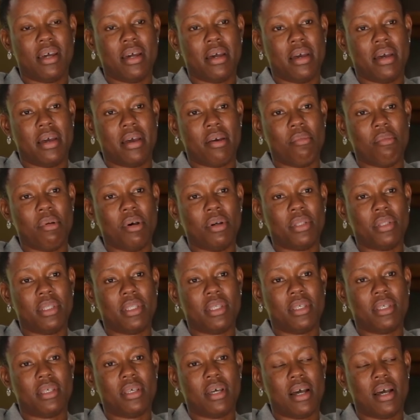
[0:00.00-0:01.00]
uh,
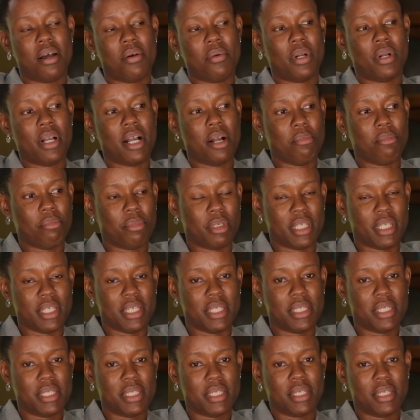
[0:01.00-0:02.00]
about how
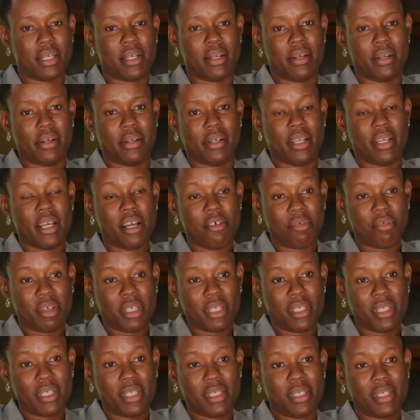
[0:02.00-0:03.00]
companies are
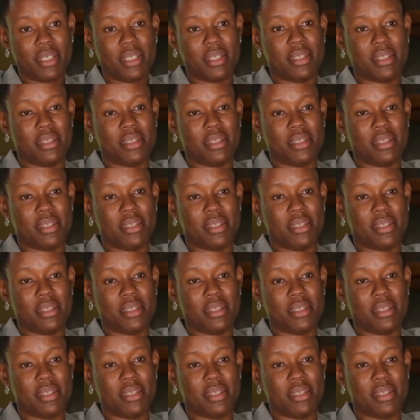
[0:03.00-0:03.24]
governed,